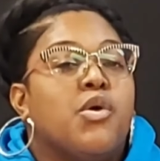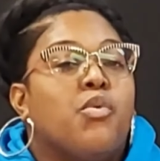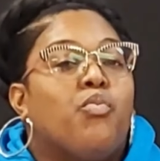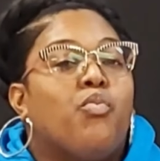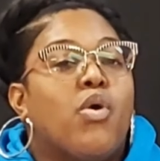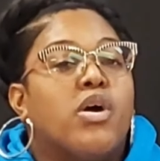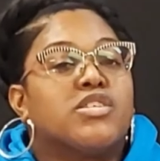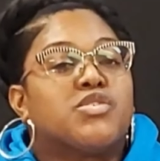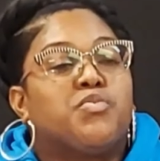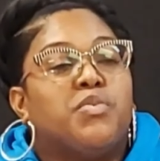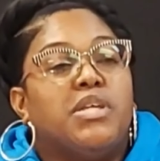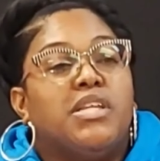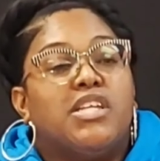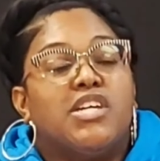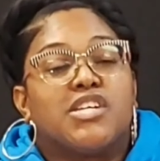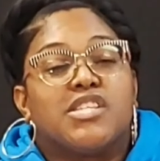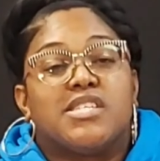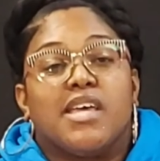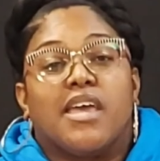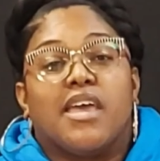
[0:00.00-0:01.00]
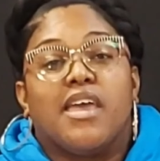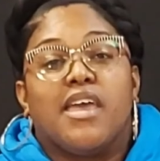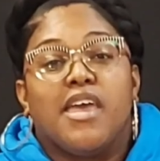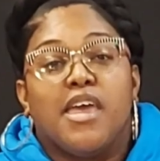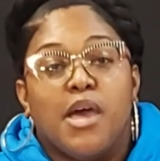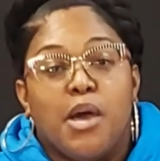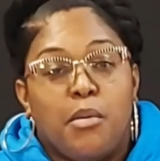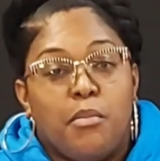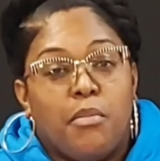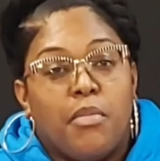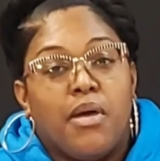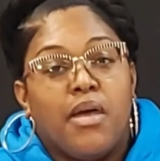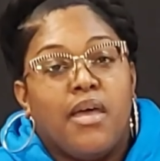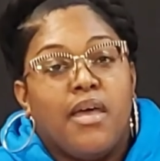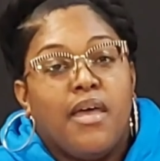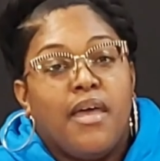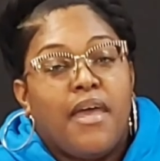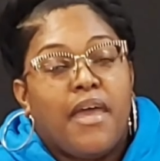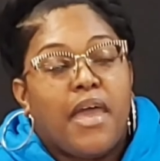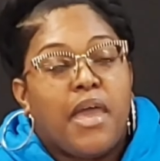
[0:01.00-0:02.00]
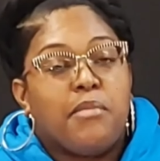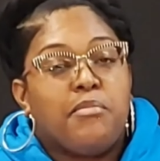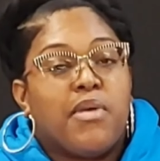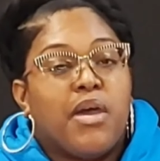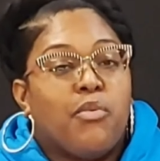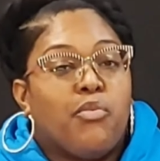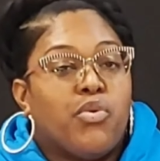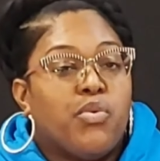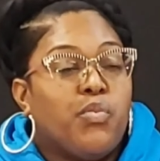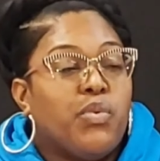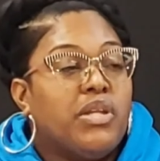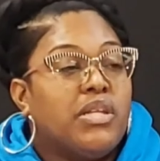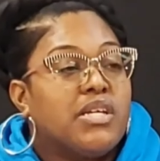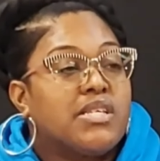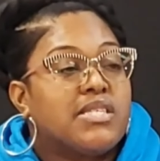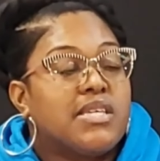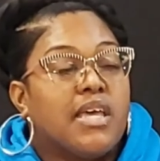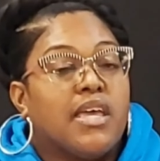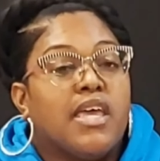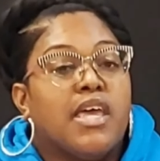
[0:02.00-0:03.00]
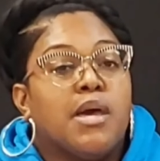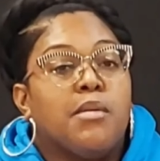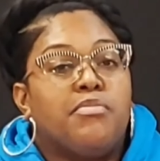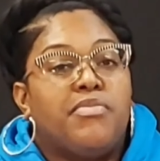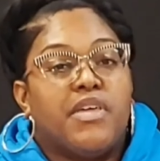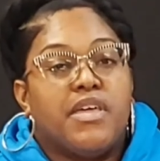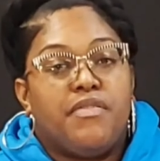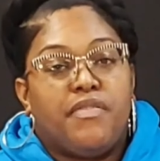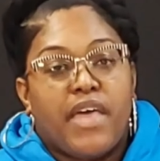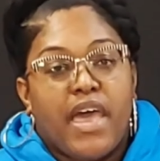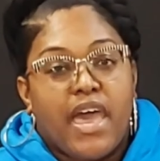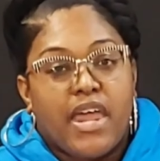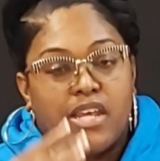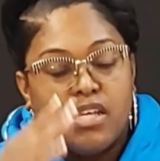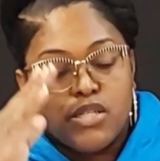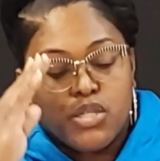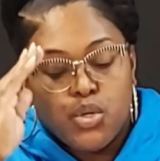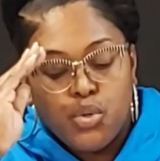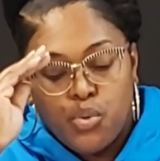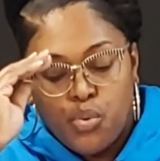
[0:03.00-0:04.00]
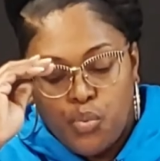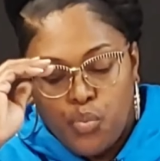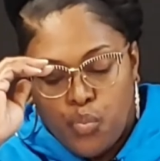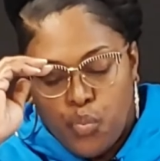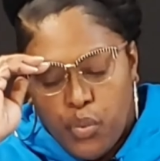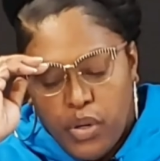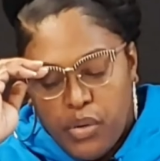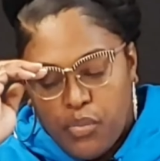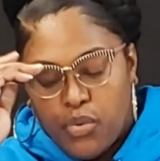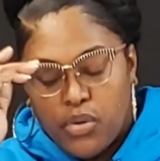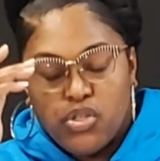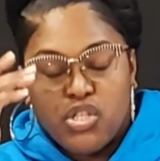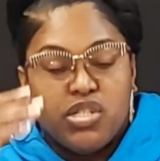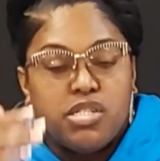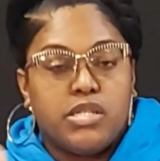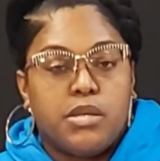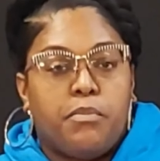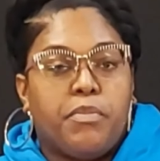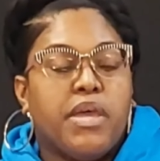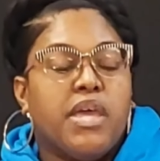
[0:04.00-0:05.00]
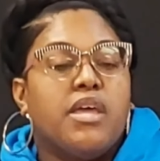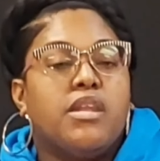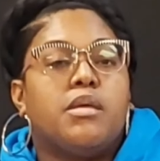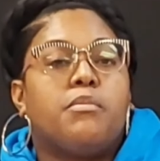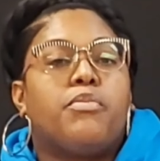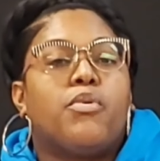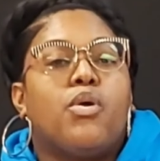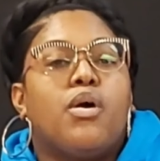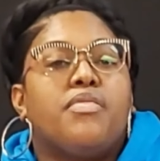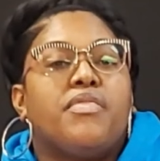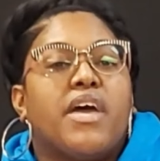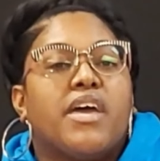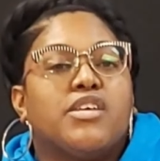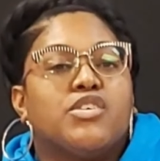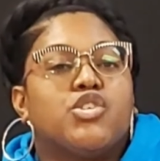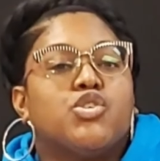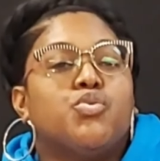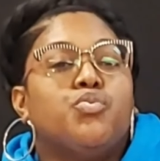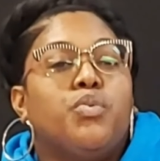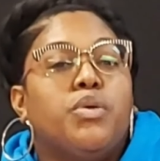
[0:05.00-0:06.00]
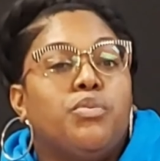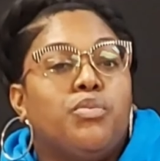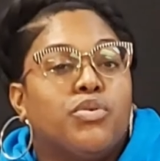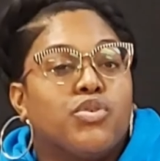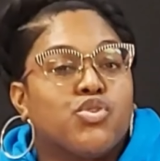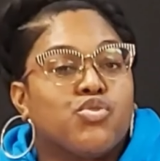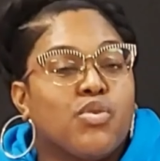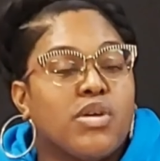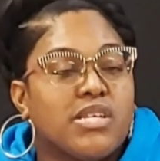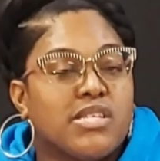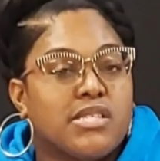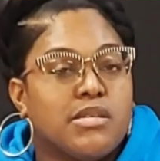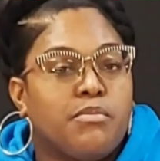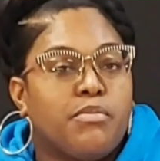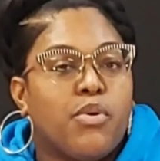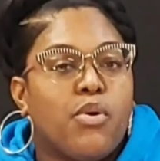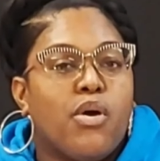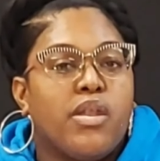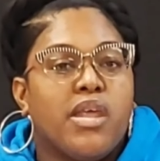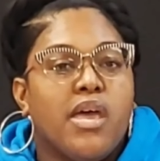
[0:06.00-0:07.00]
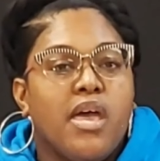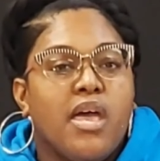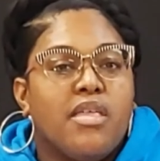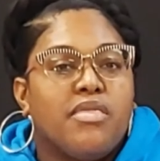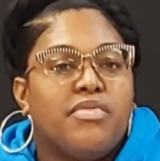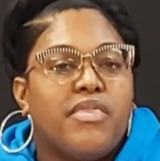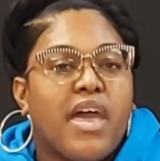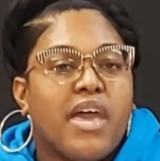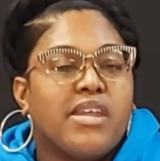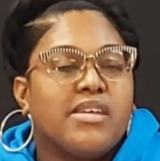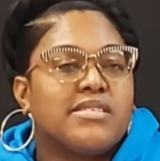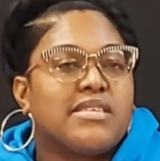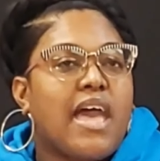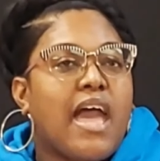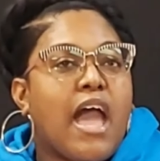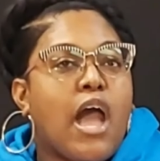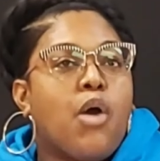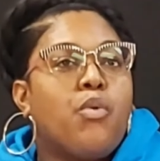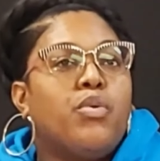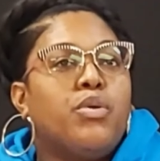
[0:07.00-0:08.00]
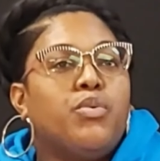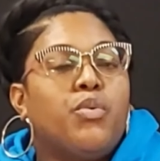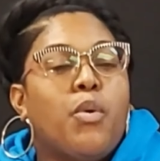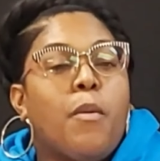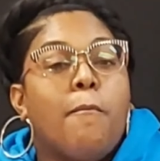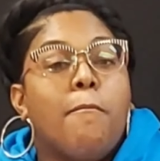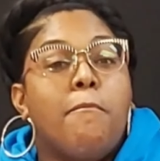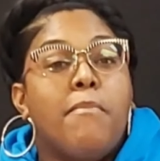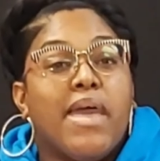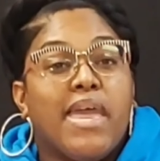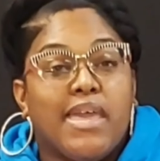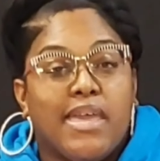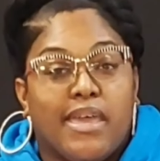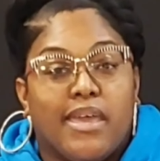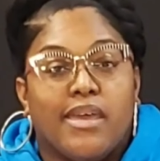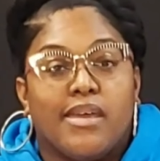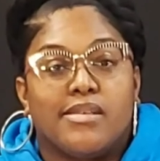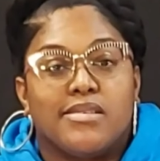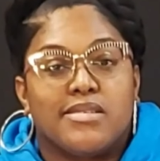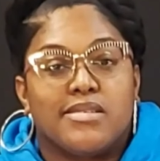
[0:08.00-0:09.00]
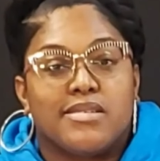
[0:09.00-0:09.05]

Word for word: Once we look to him, amen, when we look to him, then that is who we will depend upon, that is who we will trust upon, that is how we will make it